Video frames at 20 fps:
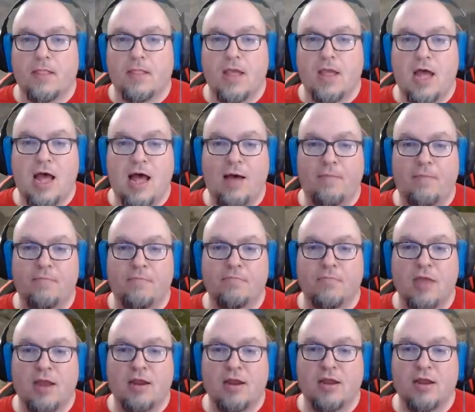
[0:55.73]
Um,
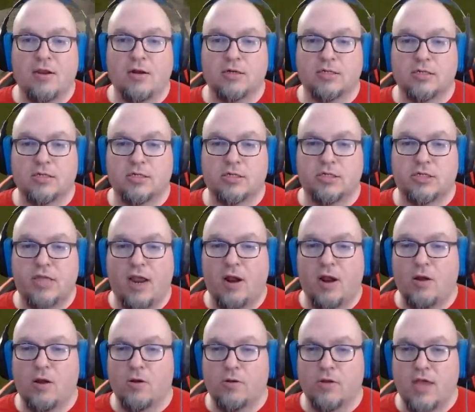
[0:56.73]
and then there's a
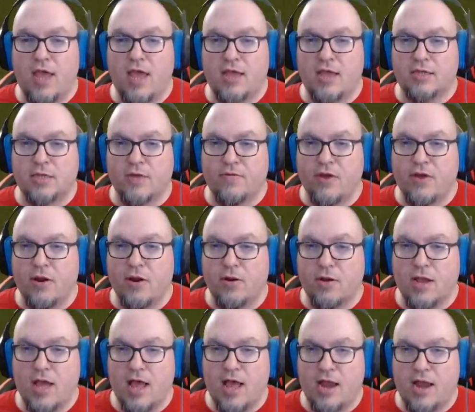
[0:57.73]
staircase over here,
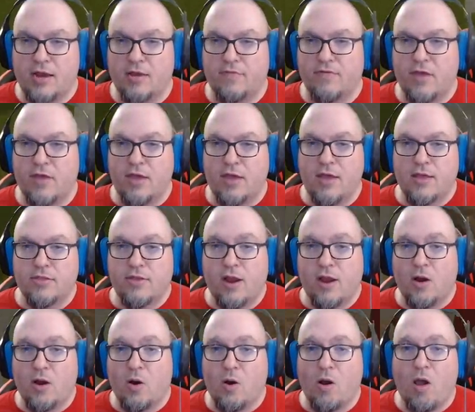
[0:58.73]
kind of.
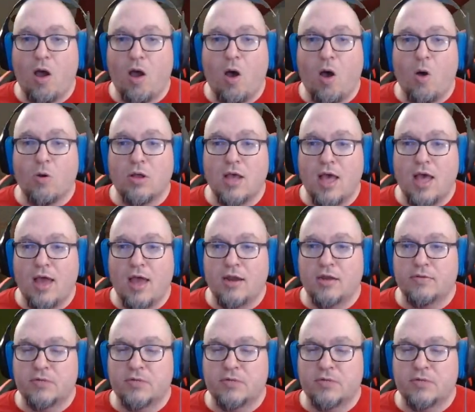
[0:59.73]
There are all kind of